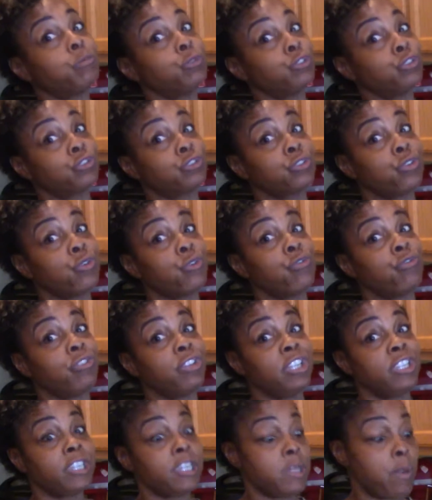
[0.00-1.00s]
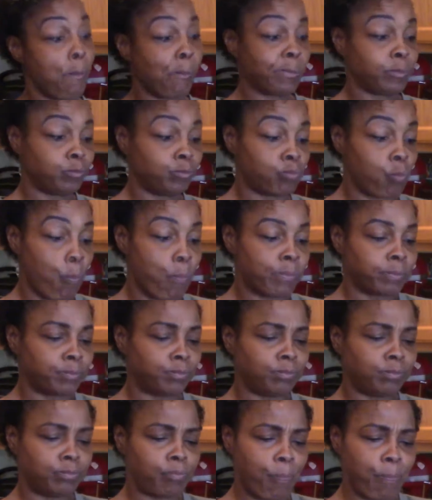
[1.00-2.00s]
So flaky.
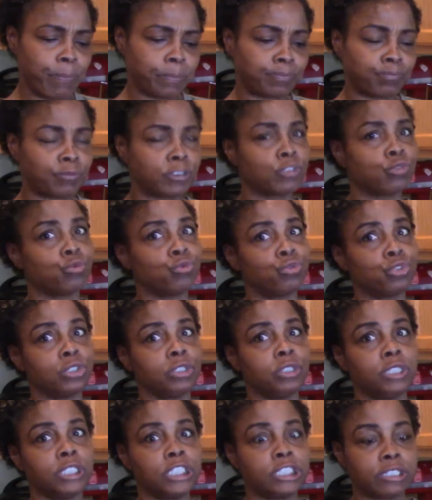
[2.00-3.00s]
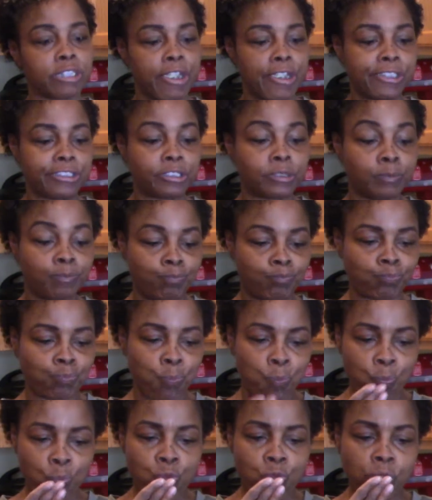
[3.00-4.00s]
It's really good, guys.
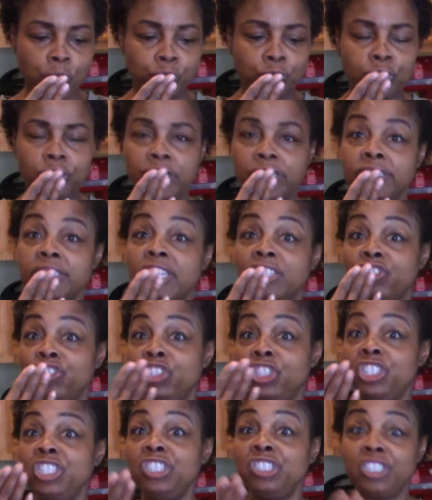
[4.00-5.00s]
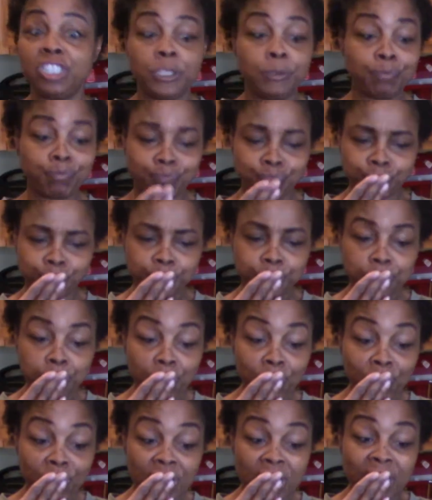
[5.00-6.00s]
You taste that cheesy.
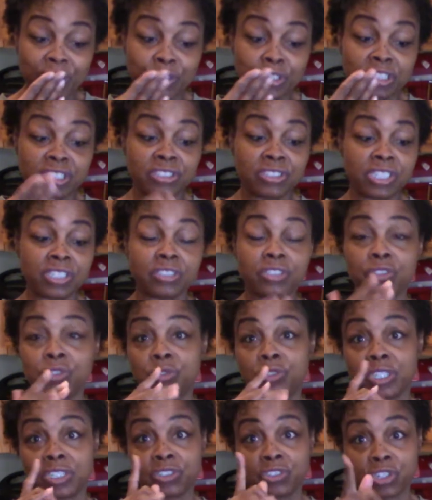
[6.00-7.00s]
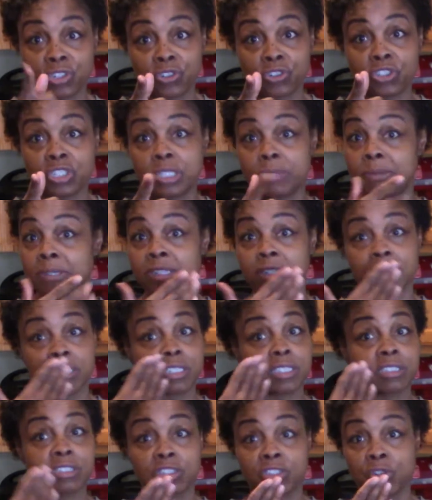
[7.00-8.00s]
I would suggest to use that cheddar cheese because it's
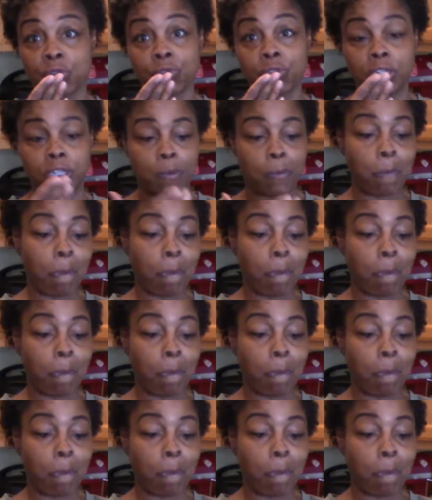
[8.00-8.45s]
so good.